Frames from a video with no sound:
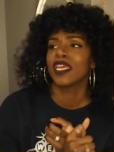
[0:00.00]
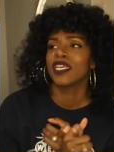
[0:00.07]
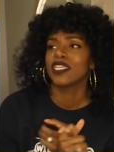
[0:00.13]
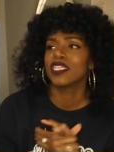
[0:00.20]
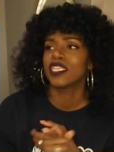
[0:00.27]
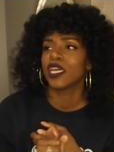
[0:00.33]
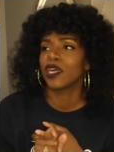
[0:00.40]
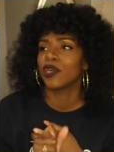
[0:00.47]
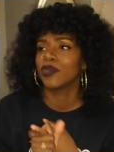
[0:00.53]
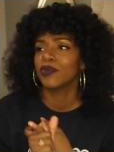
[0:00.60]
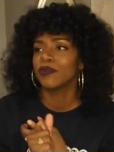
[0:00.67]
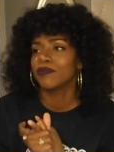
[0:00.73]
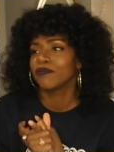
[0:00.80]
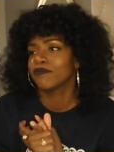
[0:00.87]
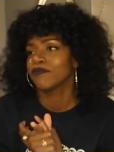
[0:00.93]

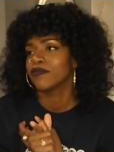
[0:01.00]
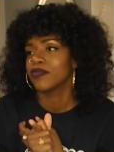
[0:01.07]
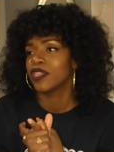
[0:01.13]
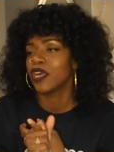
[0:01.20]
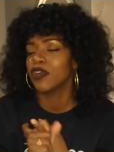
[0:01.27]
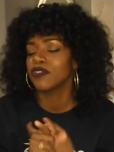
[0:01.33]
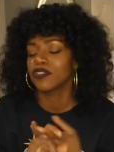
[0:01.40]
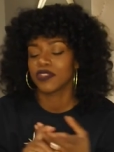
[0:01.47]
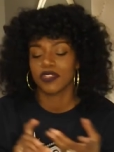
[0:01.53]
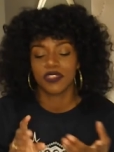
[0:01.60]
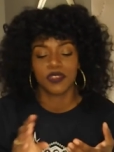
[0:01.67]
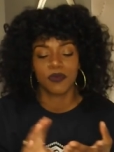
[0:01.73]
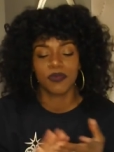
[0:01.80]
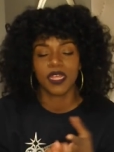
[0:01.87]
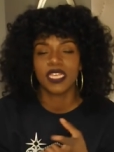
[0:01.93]
So those are the
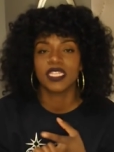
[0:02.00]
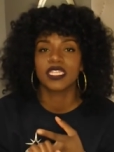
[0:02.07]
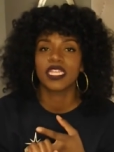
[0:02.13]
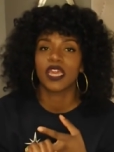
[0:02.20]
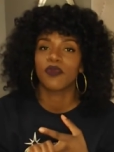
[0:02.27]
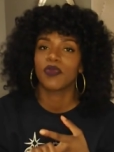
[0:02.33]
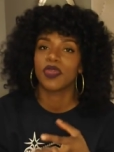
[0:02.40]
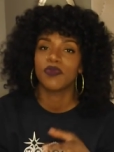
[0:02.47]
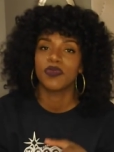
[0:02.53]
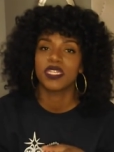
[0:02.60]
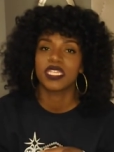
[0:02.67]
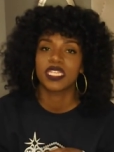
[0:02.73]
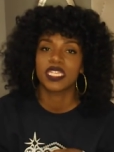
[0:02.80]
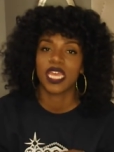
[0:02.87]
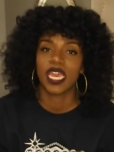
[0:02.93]
2 places that we would
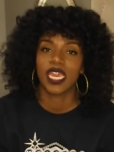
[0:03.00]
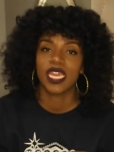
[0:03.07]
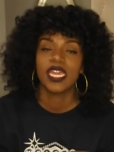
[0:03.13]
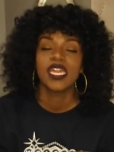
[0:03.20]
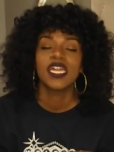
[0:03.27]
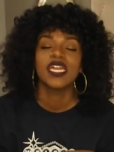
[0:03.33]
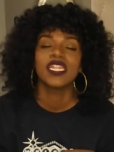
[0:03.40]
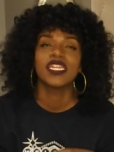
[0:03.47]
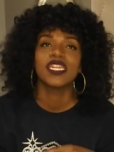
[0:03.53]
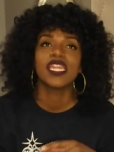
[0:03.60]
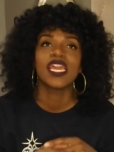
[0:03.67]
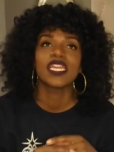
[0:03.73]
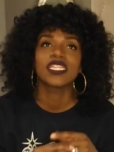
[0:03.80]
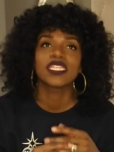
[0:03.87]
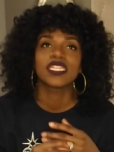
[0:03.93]
stay
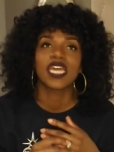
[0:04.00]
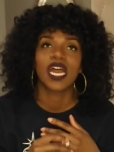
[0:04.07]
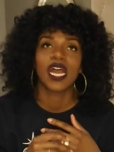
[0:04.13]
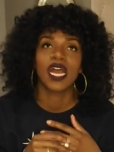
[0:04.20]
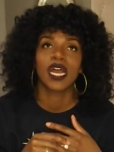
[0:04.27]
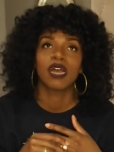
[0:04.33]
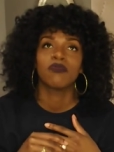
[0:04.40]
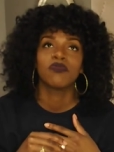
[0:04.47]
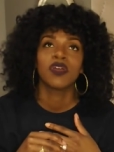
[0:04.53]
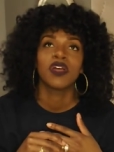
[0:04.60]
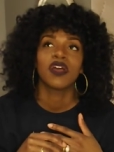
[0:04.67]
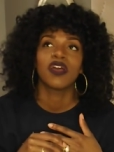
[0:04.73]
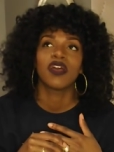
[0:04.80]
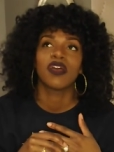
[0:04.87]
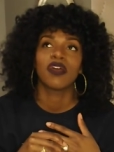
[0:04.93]
next time.
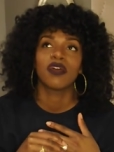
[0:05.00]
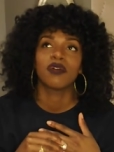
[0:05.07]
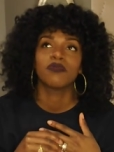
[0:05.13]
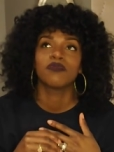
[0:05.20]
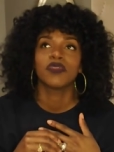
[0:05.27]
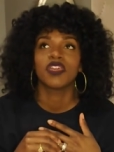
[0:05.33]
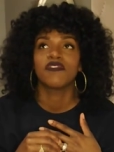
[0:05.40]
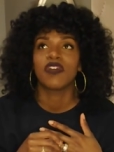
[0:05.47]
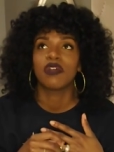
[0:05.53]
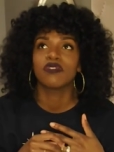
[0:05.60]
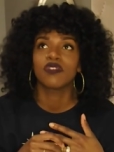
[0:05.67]
If I was